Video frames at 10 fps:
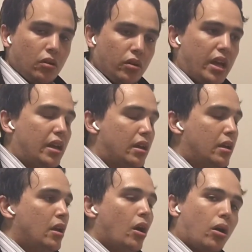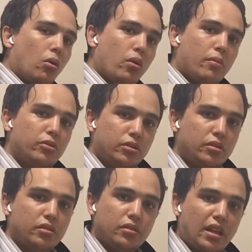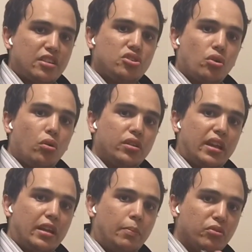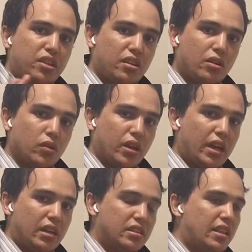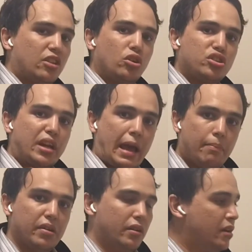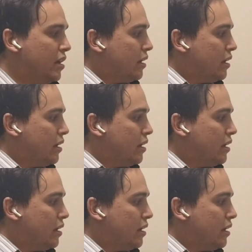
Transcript: Okay. However, that's only an hypothetical case. That doesn't happen.